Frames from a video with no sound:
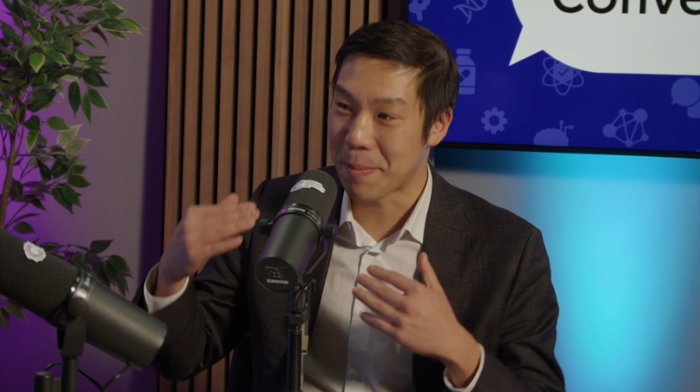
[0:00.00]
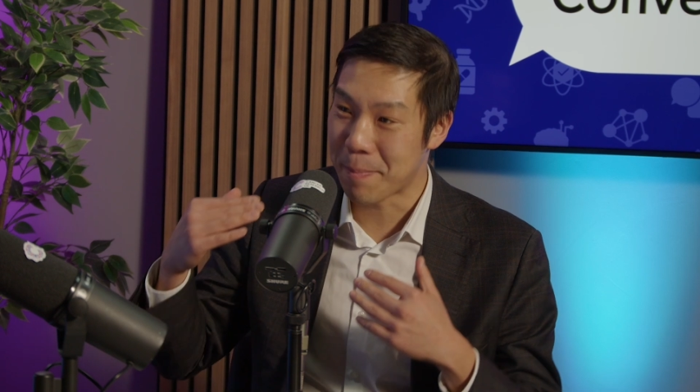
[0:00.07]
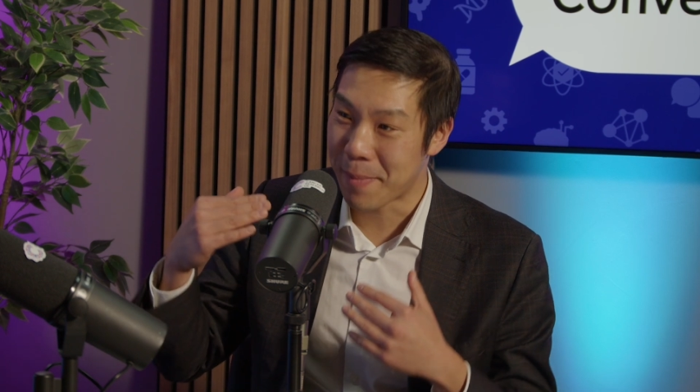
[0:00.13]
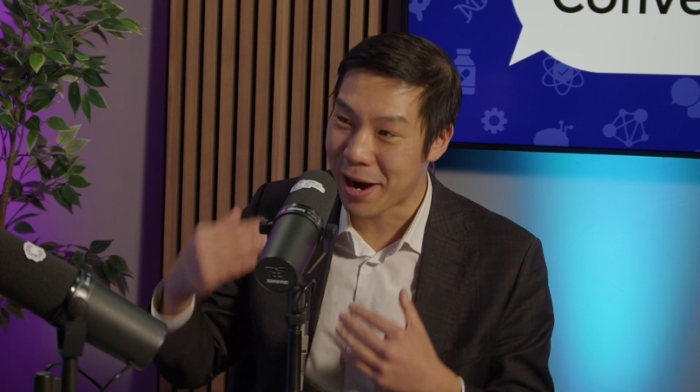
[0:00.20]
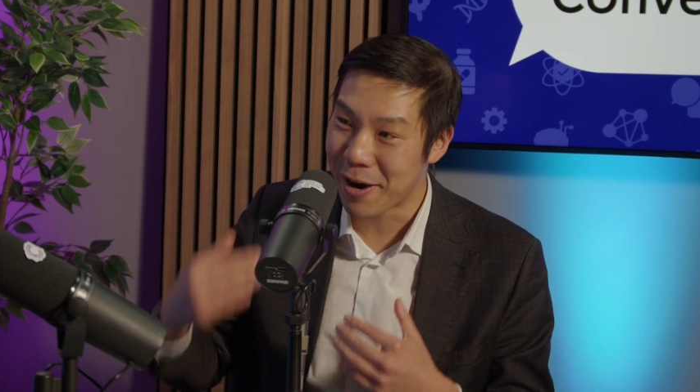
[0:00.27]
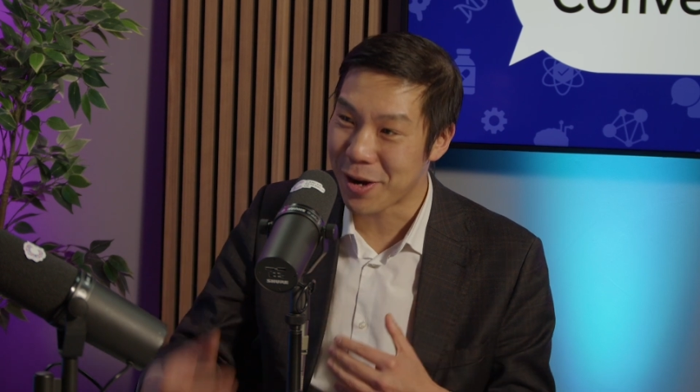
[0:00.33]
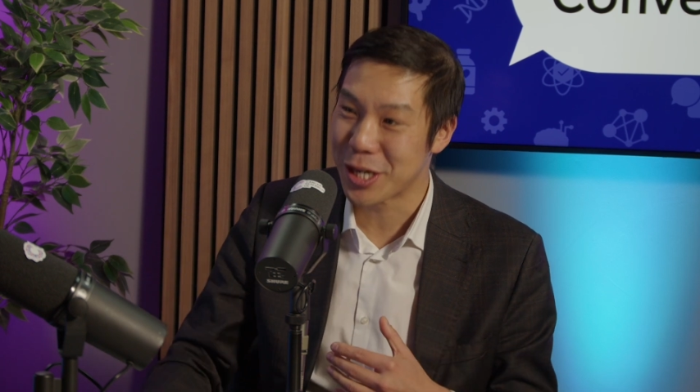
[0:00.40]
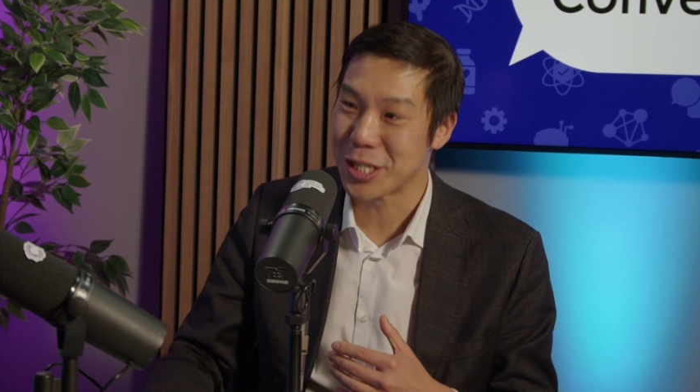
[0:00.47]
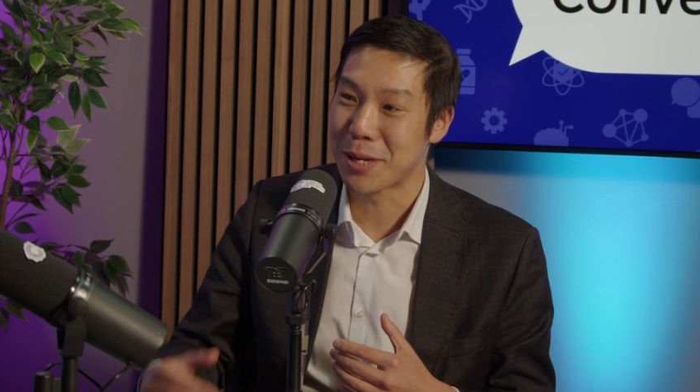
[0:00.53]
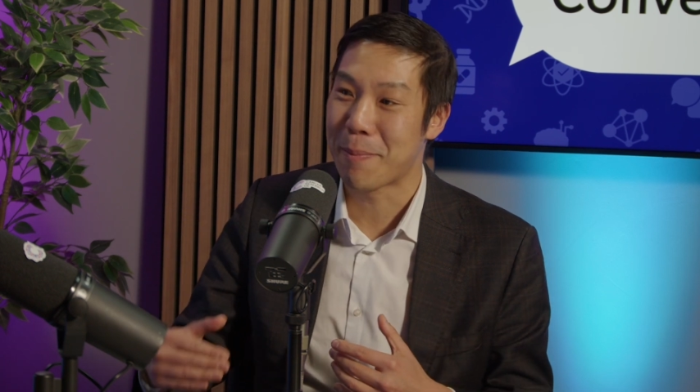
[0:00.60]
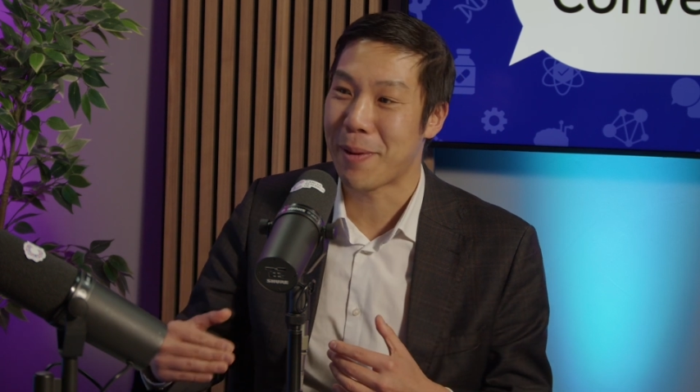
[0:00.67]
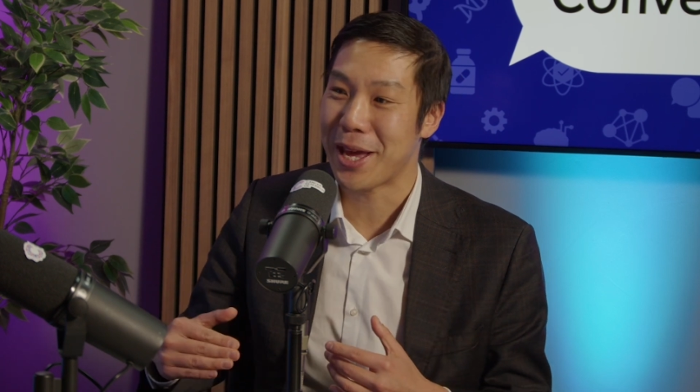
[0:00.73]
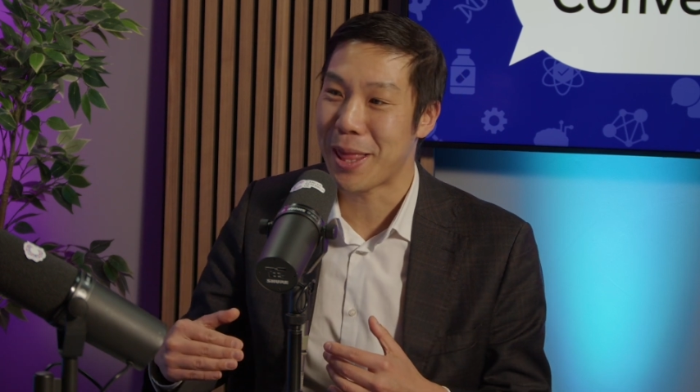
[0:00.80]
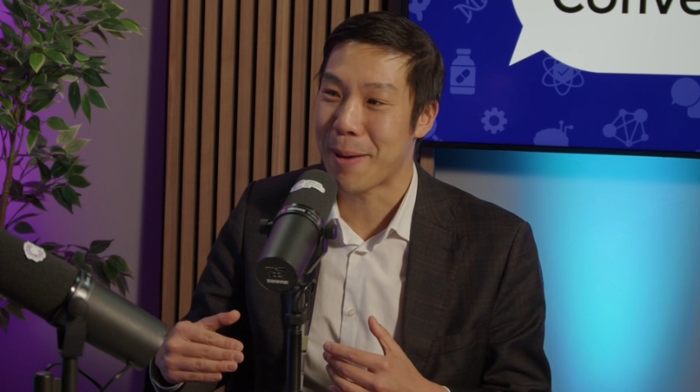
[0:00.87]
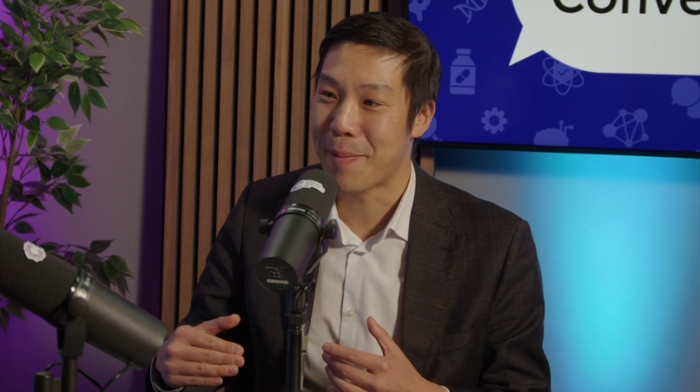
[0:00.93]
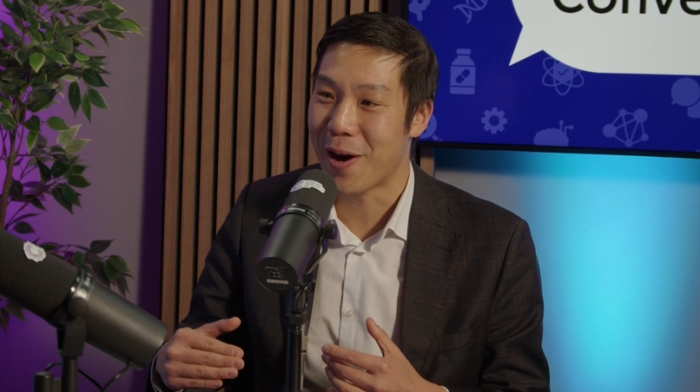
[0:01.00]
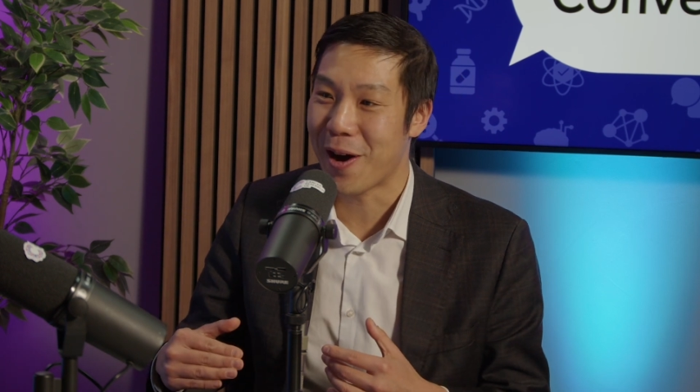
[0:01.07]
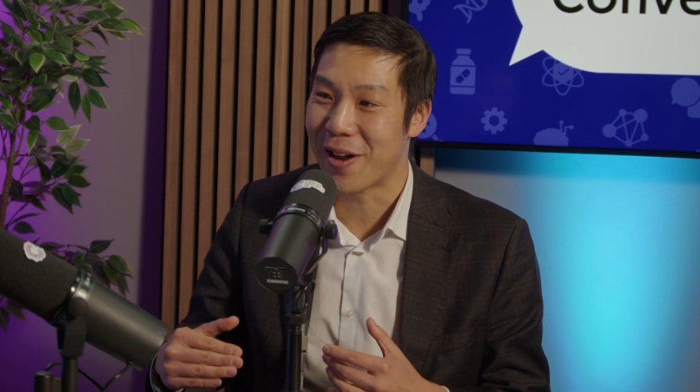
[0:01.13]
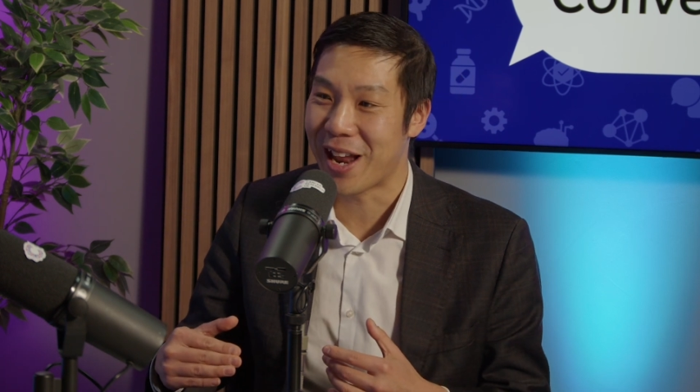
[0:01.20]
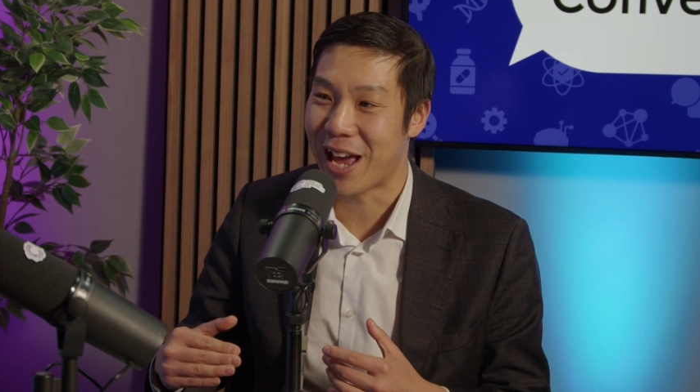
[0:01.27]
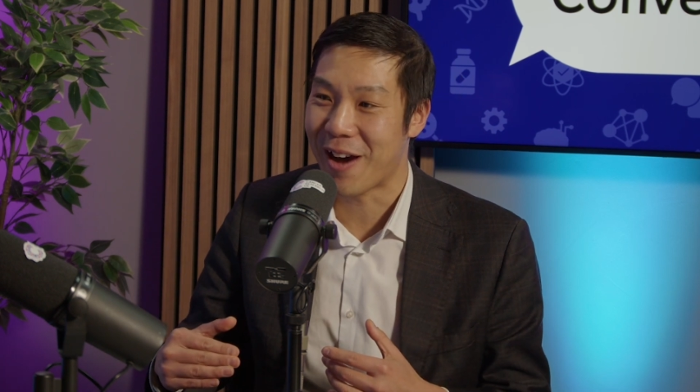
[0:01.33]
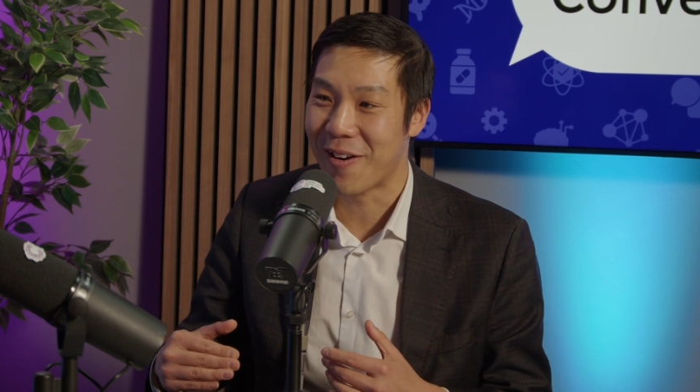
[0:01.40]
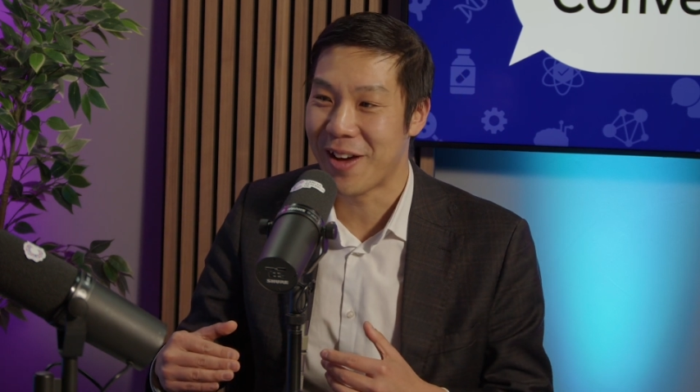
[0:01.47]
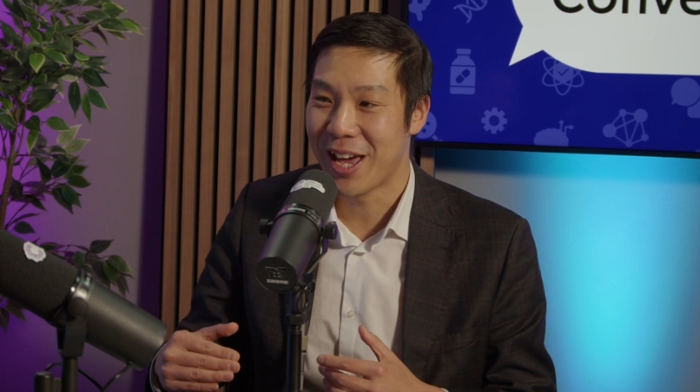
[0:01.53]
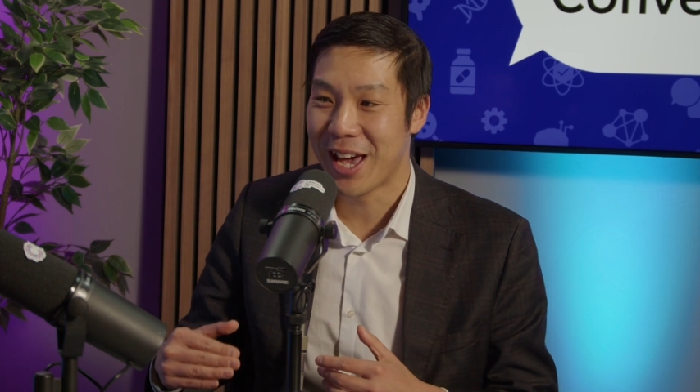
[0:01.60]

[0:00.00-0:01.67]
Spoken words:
America to play their part now.